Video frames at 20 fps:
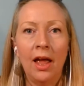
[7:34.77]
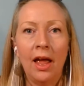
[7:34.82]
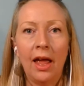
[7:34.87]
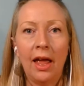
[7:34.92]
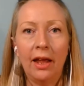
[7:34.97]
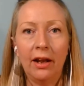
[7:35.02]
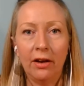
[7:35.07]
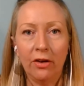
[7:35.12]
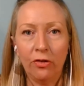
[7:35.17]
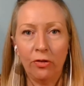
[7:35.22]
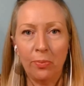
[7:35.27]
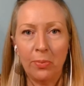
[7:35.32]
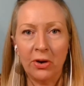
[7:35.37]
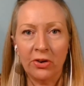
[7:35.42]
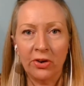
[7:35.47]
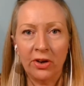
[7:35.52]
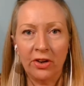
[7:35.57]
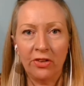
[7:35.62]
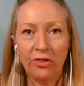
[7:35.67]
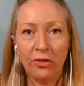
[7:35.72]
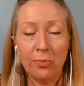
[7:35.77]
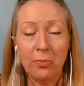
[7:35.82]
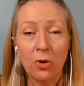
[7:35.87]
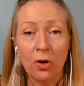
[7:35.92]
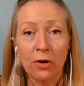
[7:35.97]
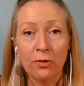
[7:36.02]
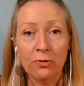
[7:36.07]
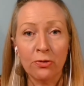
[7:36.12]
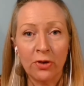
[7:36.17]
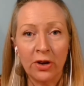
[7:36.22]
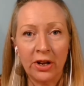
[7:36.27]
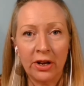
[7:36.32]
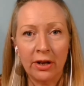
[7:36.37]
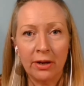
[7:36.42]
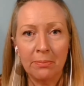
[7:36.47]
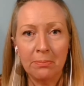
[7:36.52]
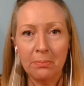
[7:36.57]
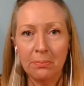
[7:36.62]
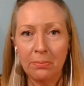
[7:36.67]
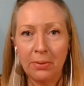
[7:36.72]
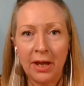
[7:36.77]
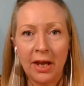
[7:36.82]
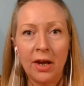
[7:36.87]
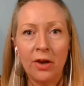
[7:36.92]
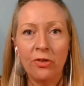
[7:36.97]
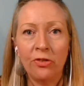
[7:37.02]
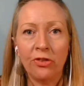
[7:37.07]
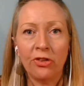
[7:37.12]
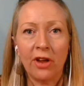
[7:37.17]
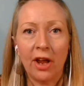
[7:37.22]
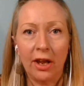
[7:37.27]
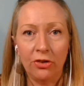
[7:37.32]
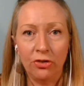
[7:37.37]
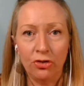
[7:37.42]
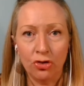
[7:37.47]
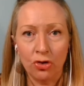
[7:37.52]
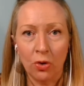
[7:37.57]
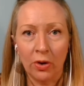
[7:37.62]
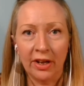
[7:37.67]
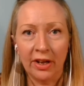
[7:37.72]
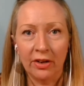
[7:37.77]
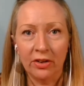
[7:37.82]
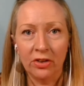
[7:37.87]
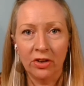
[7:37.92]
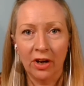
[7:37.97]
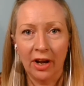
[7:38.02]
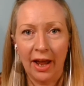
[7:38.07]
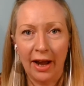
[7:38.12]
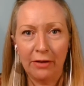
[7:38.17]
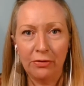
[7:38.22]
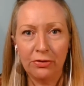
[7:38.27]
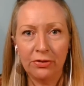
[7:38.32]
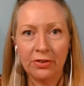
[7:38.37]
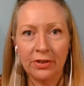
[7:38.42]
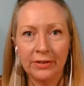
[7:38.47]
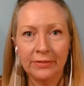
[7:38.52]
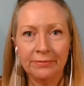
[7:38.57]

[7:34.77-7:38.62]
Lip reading: and experience more freedom, peace, and joy in your life.